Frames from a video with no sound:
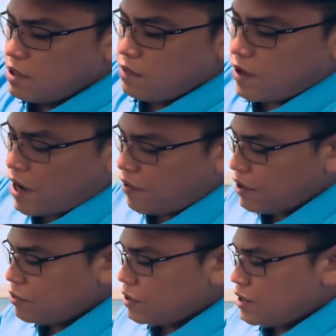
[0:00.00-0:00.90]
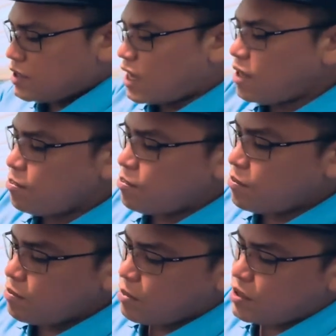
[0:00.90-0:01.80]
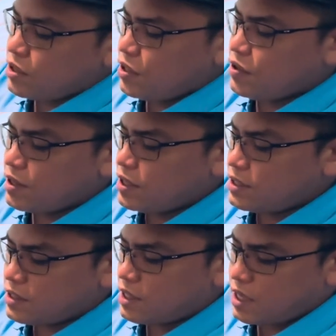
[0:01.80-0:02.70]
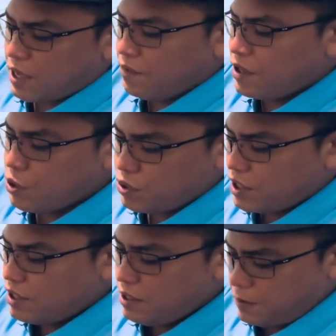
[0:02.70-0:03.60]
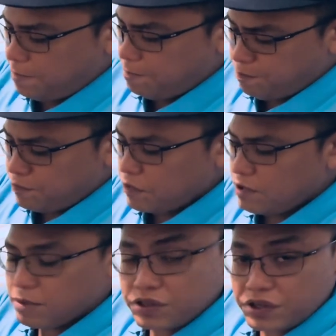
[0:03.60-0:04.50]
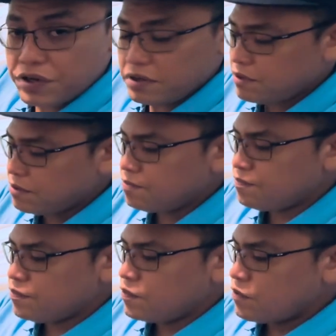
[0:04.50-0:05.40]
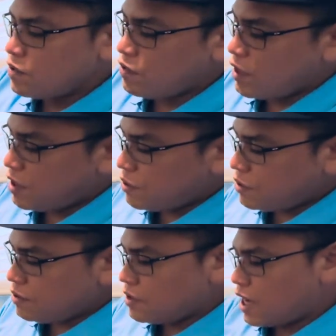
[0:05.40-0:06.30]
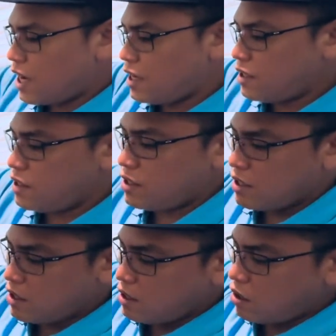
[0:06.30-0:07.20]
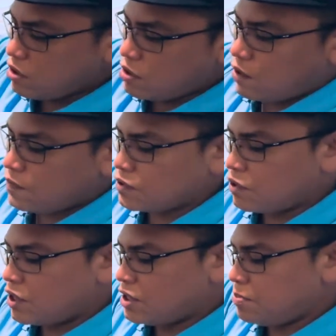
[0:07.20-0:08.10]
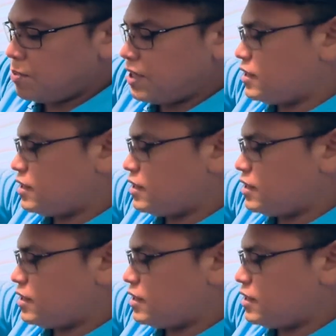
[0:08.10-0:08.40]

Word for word: very good design material is a heavy duty material really good and lots of storage space